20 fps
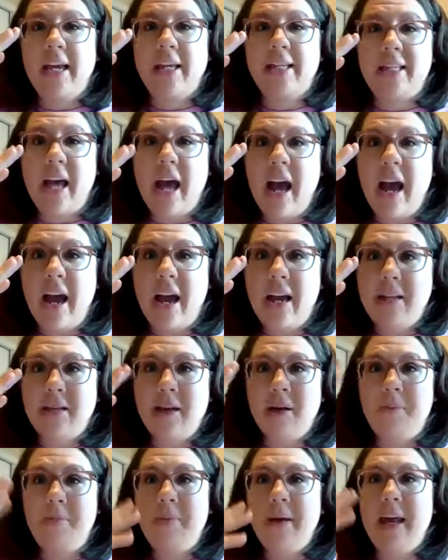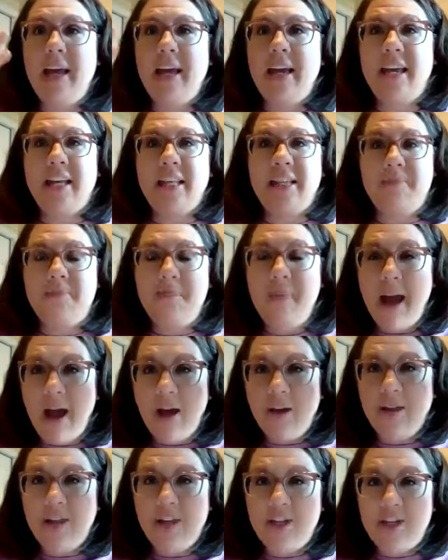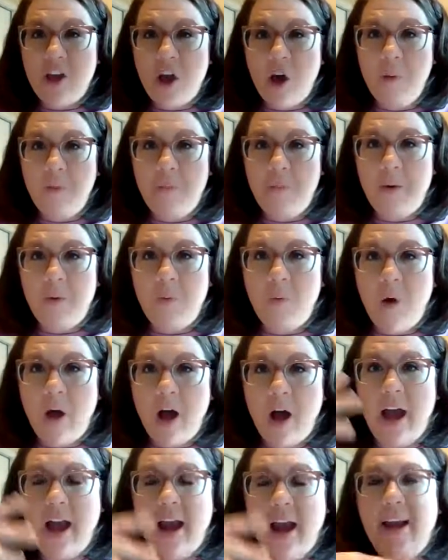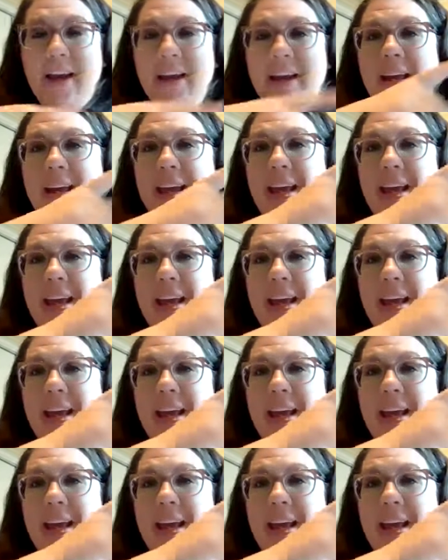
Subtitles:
His eyes are big. His mouth is open wide.